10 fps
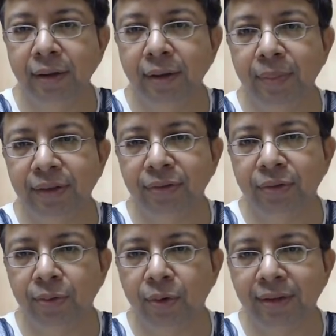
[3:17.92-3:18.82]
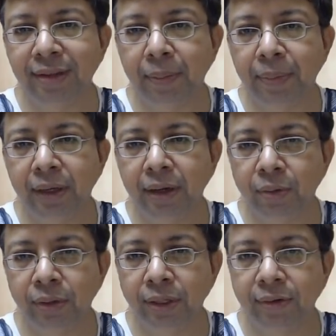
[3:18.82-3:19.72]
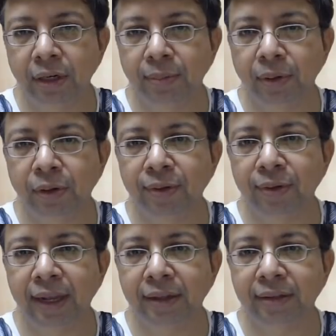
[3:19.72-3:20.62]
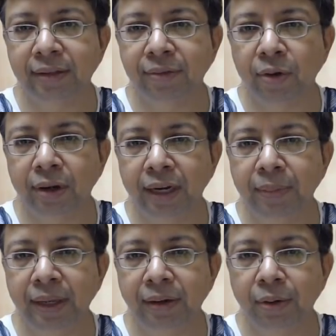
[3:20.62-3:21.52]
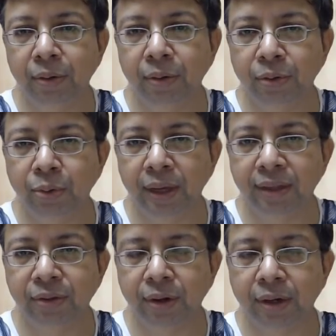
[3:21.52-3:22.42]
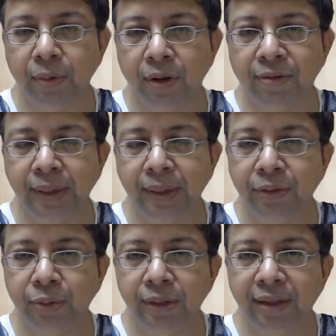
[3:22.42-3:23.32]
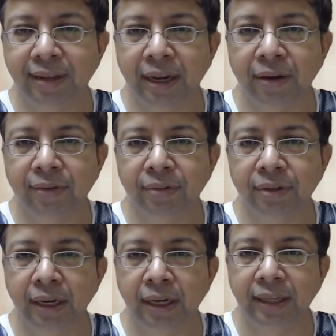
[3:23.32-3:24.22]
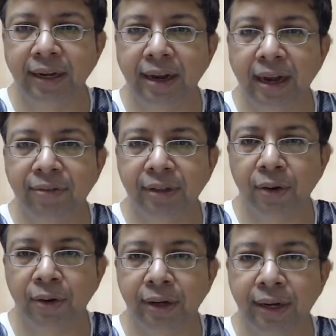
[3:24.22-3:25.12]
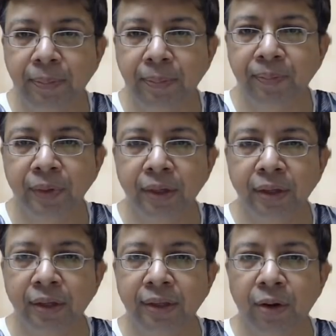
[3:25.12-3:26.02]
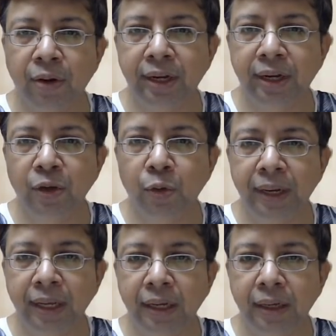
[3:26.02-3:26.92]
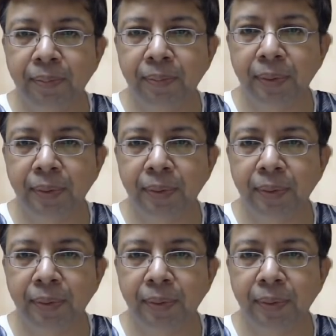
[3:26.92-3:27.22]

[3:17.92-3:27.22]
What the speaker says: based on what is happening around the world, because where things have already been, US, Europe, all have been through their second waves early, they dealt with it on time. They're already opening up